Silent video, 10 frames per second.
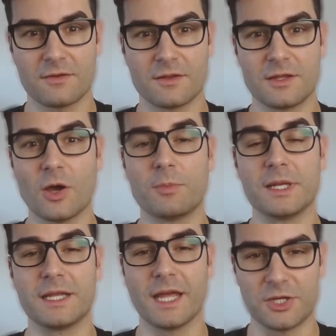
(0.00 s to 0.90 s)
the
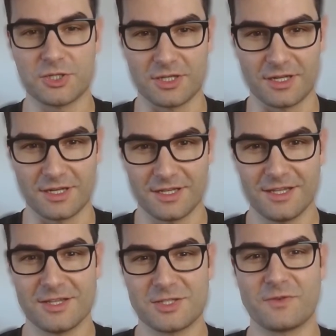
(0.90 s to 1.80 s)
obligation
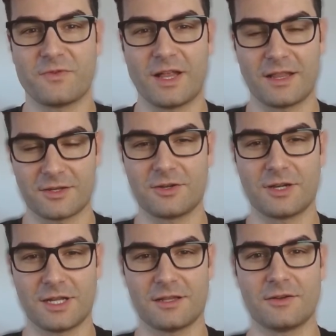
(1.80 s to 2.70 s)
to file here in
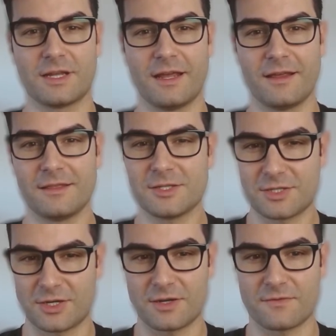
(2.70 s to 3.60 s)
Italy, okay? Listen
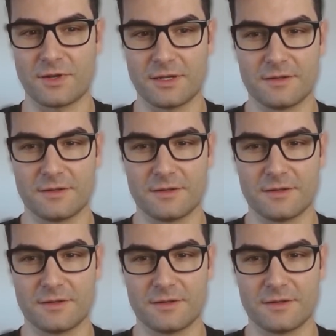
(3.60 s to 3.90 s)
carefully.